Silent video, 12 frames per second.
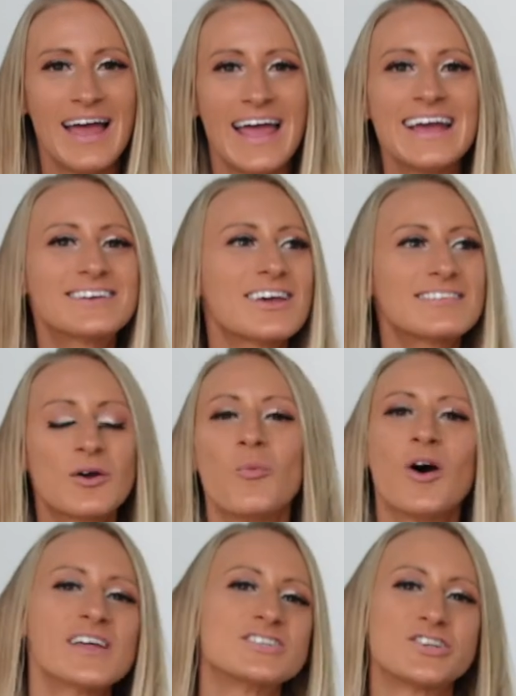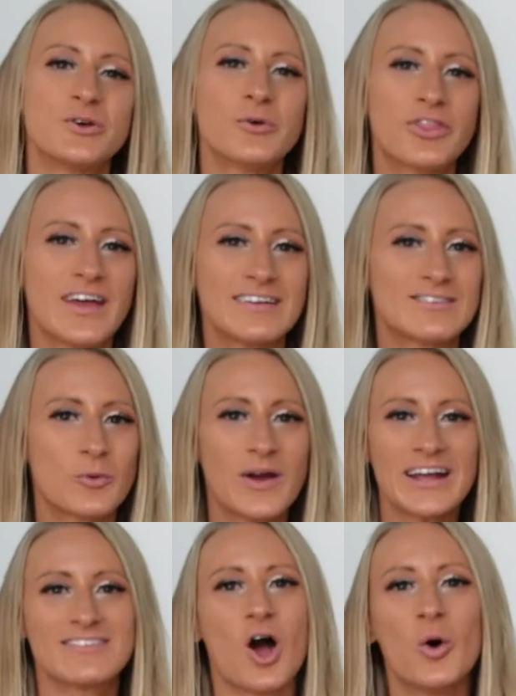It doesn't want to do things the
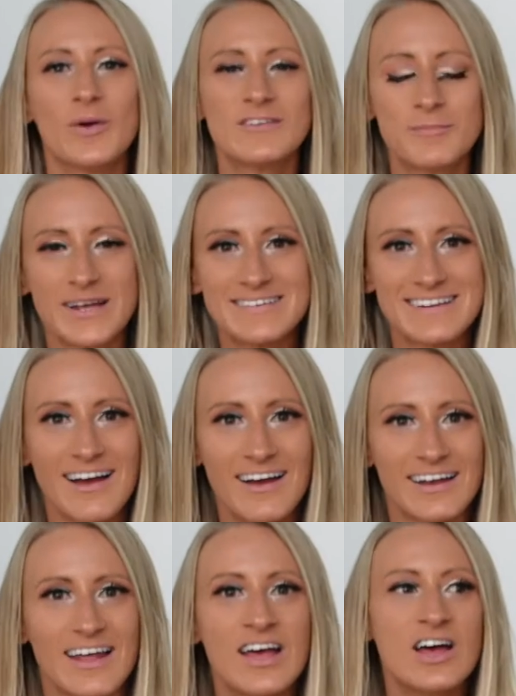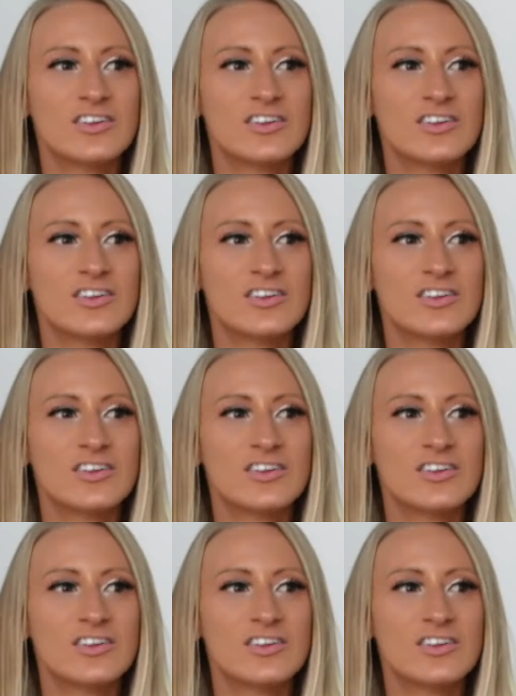way it's always been done.